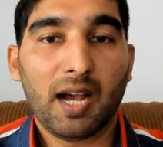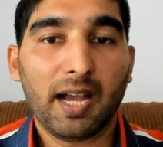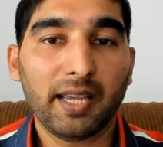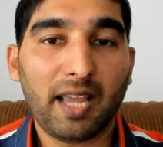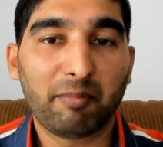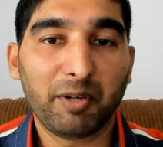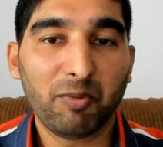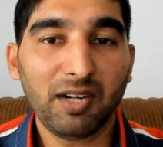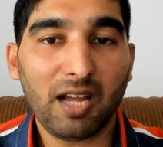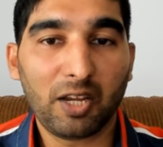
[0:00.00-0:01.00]
Hi
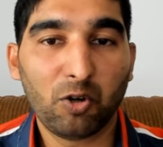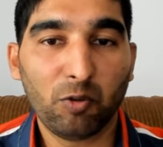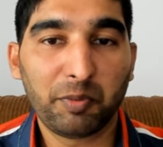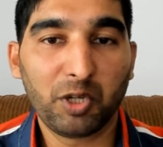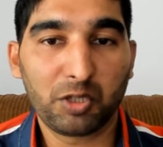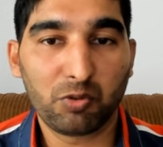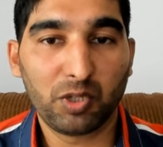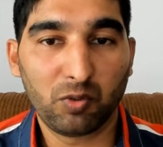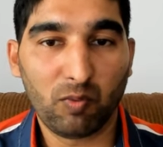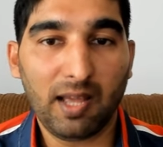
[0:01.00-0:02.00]
everyone, I hope you are
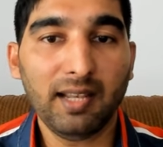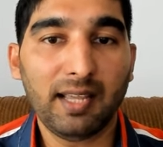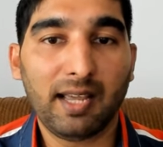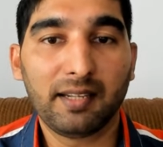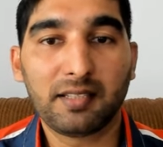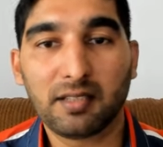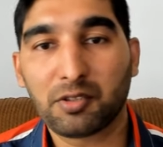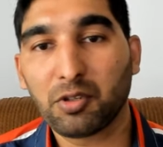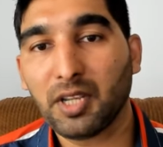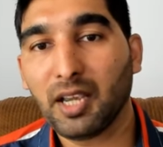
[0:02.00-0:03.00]
doing well, and
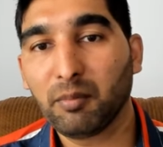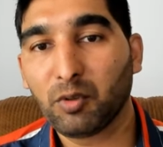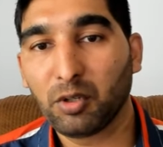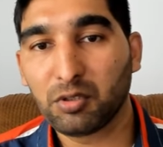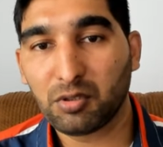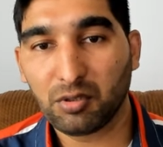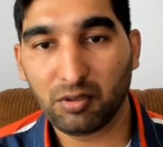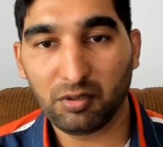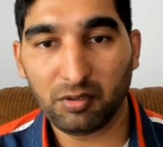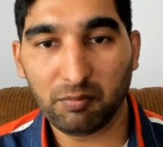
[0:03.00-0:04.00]
today I'm going
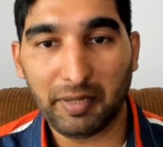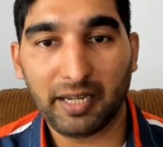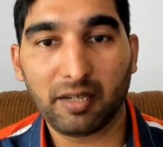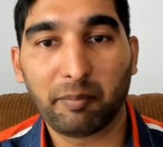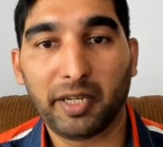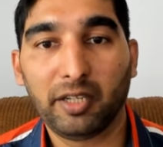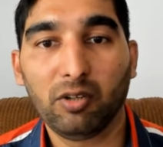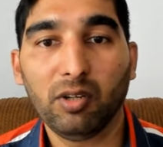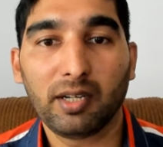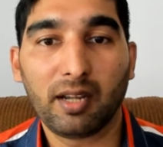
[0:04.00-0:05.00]
to make a
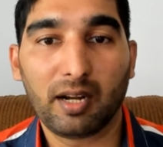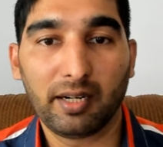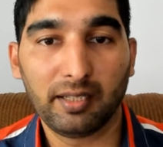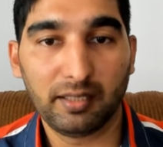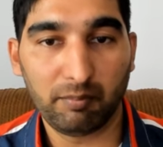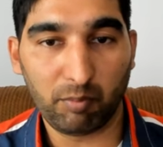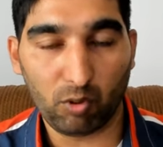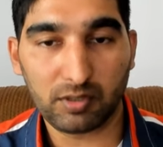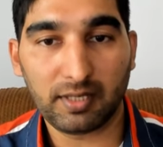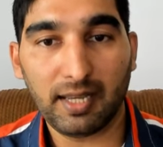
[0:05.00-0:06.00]
video regarding the
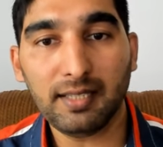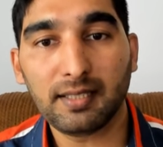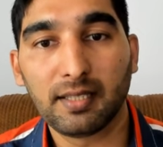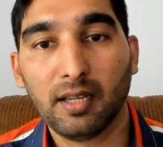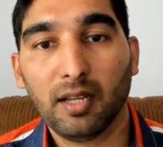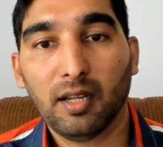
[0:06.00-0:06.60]
process